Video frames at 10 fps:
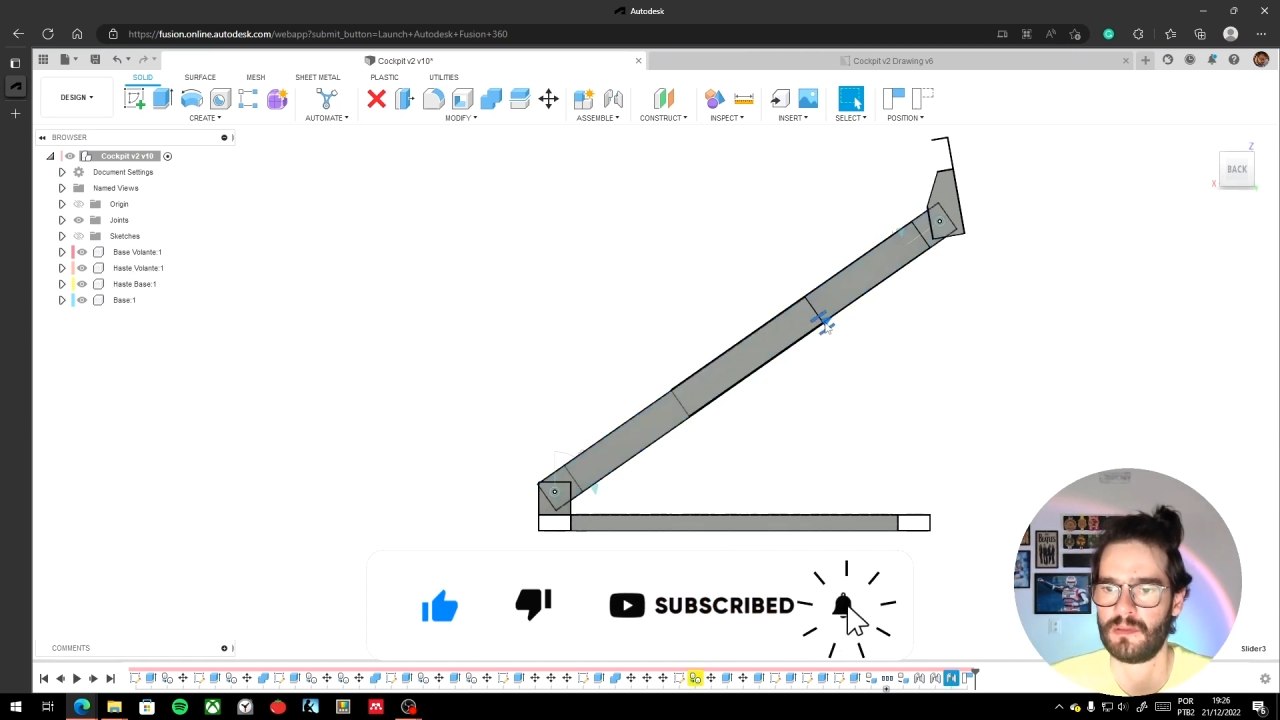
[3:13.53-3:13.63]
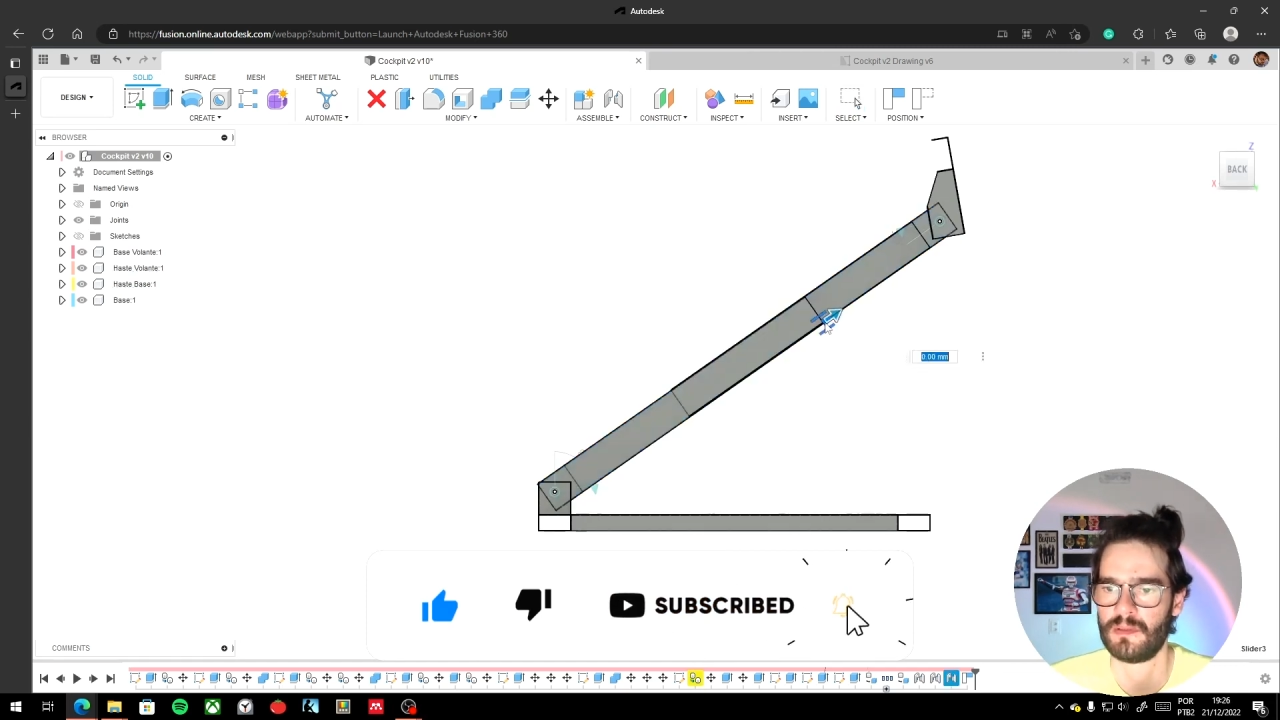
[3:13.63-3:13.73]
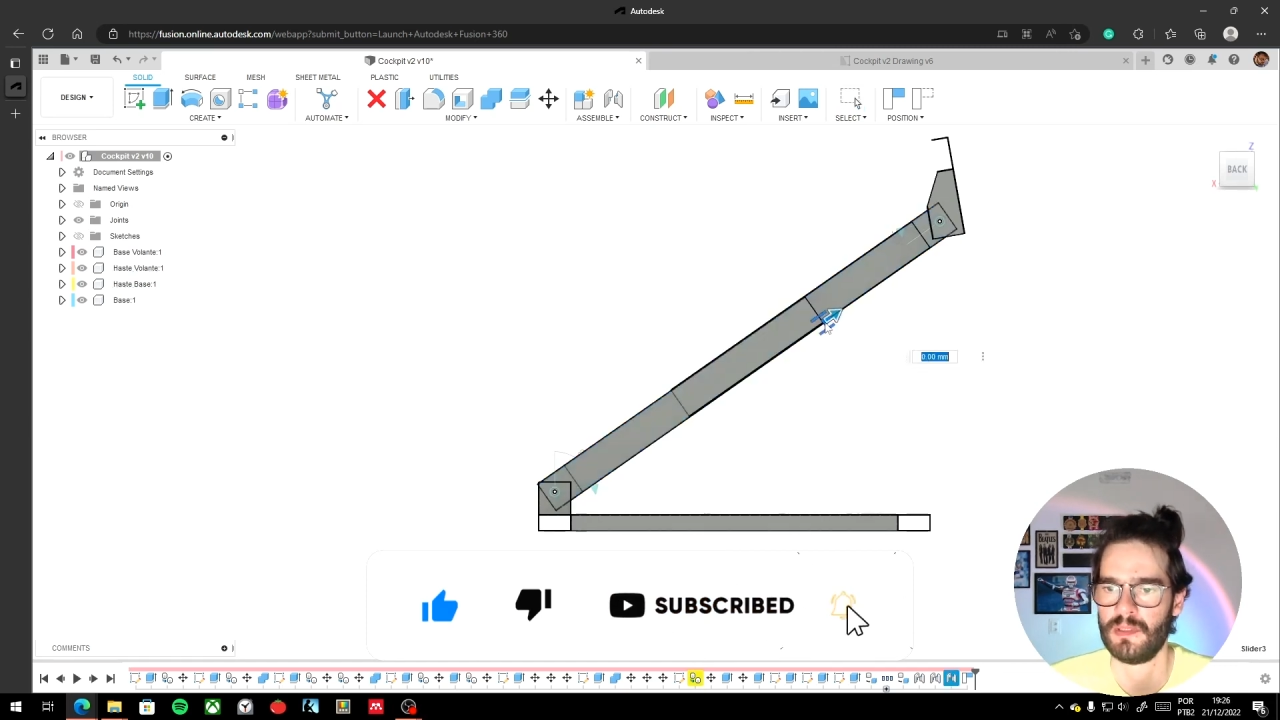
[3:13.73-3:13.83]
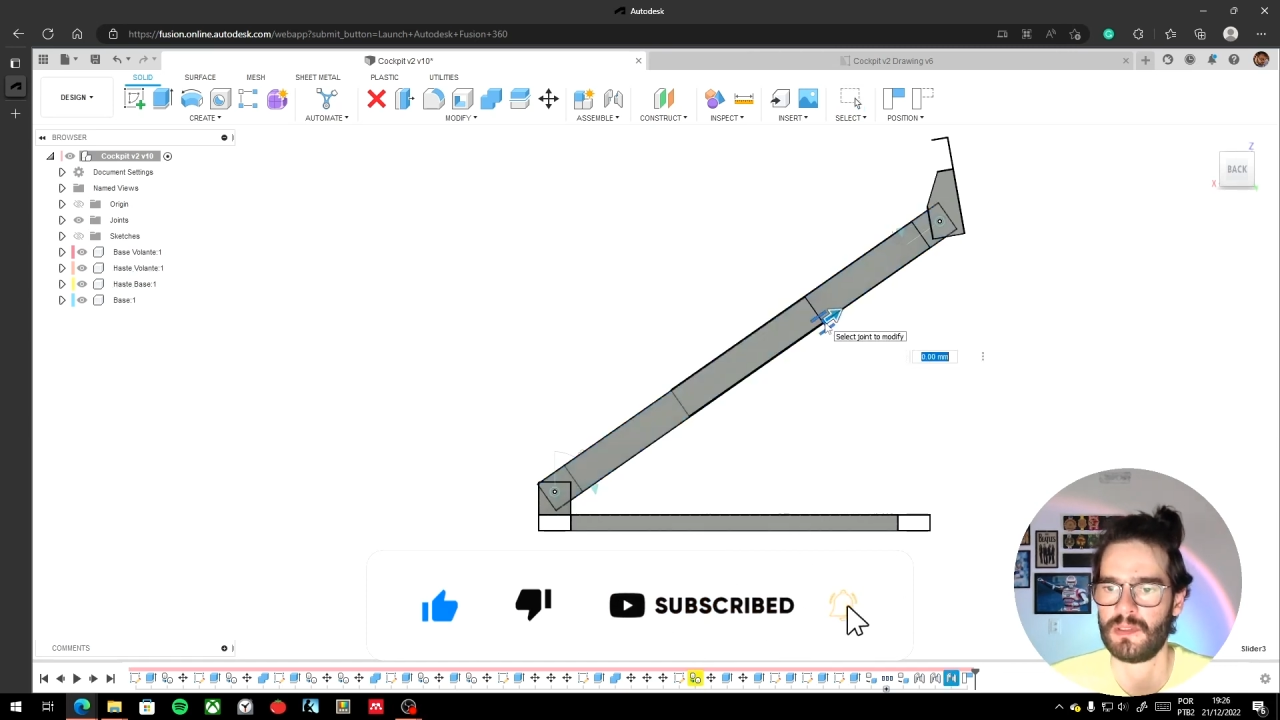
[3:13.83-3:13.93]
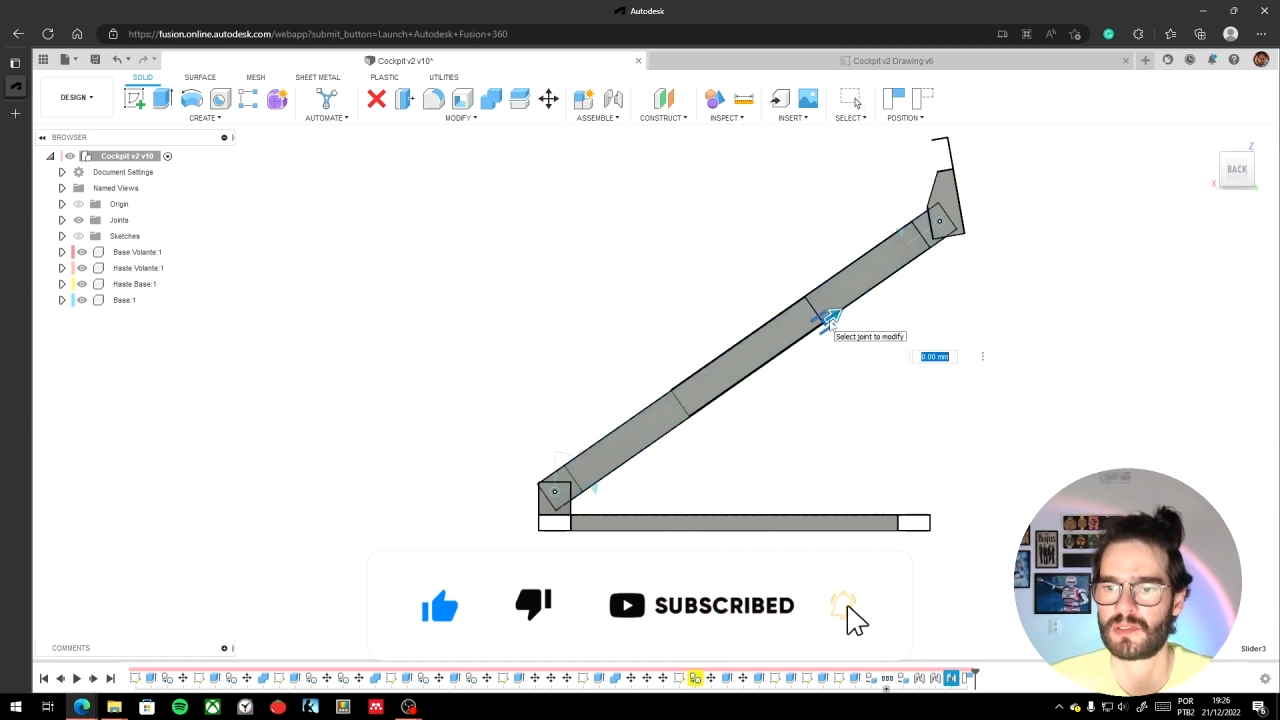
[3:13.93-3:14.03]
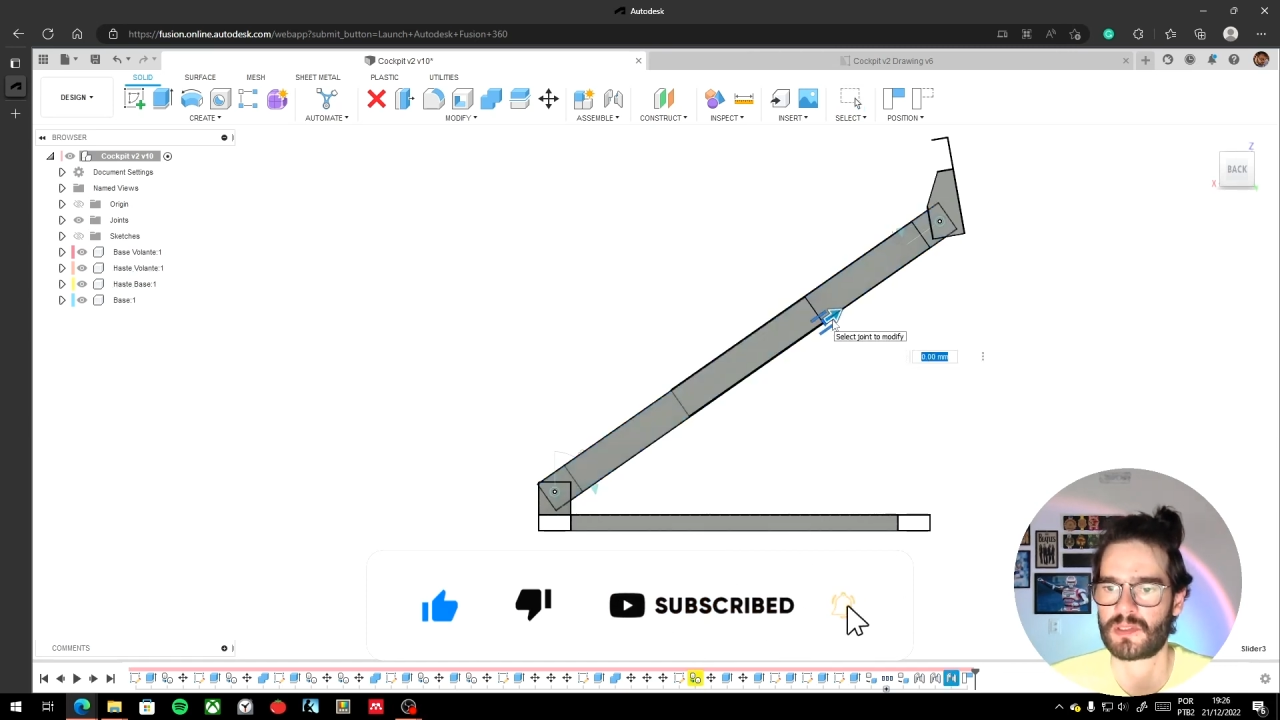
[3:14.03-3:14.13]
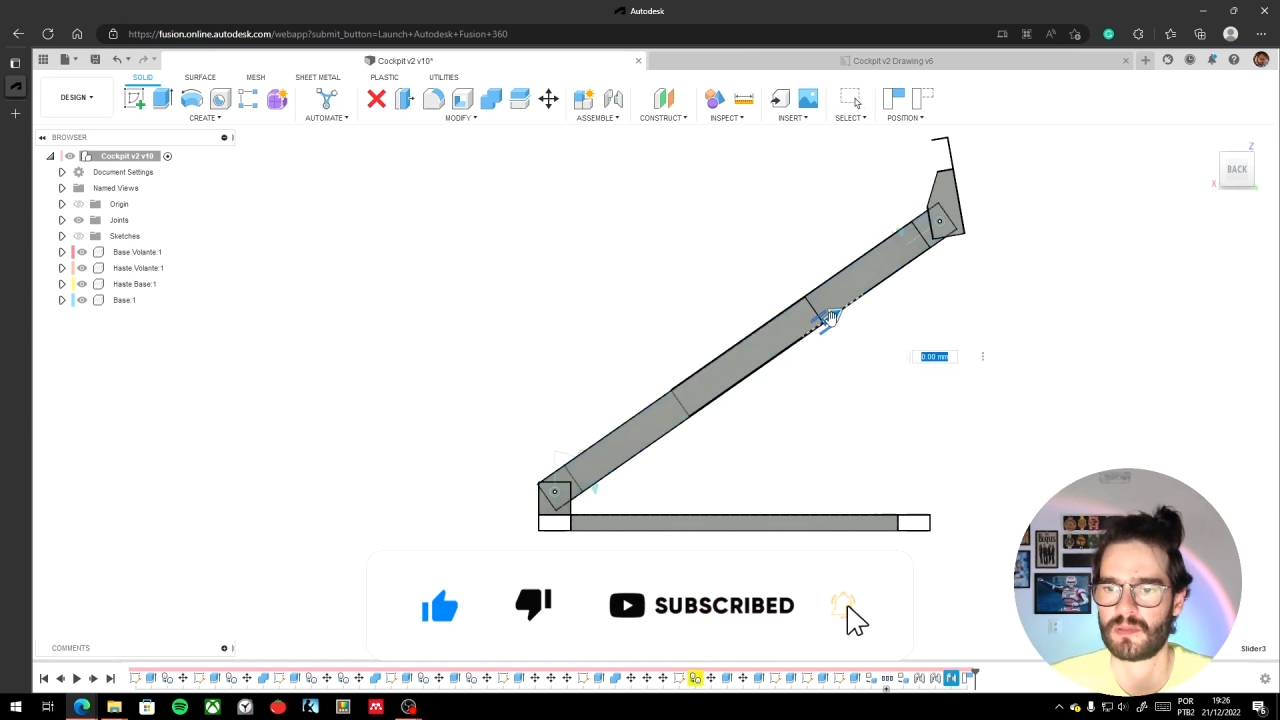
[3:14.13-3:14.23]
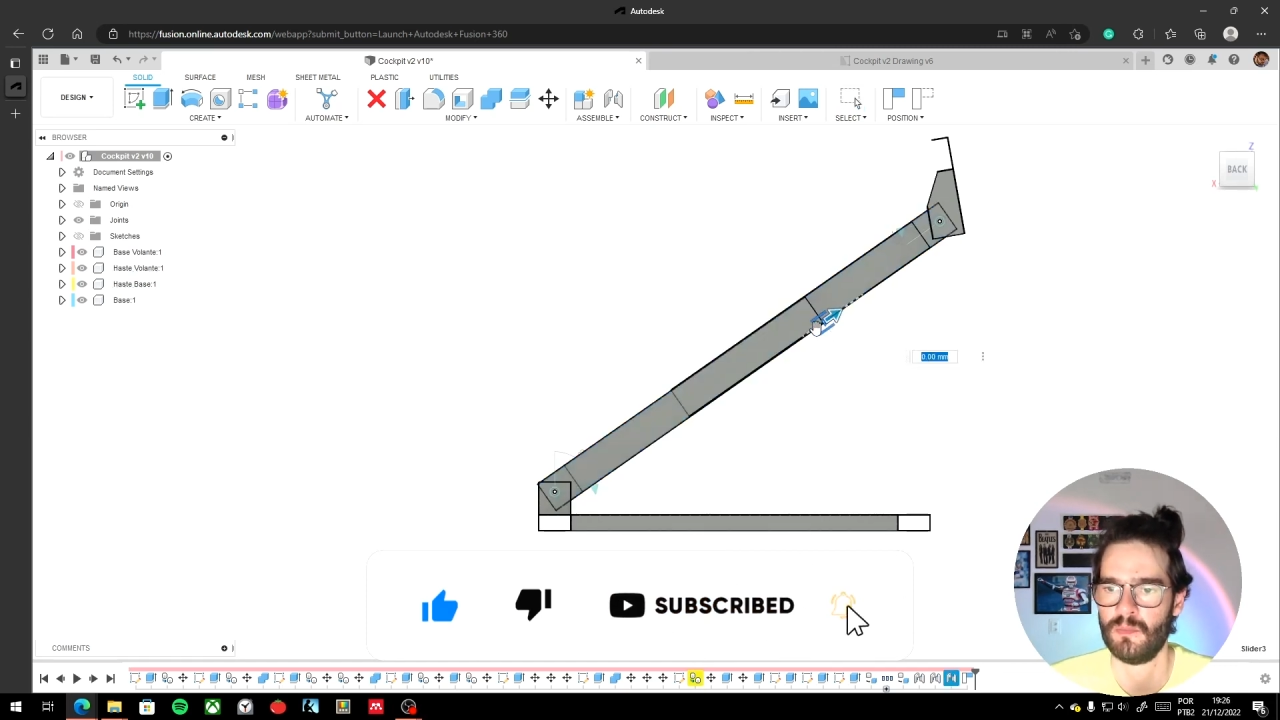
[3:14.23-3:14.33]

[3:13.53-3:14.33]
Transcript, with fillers: this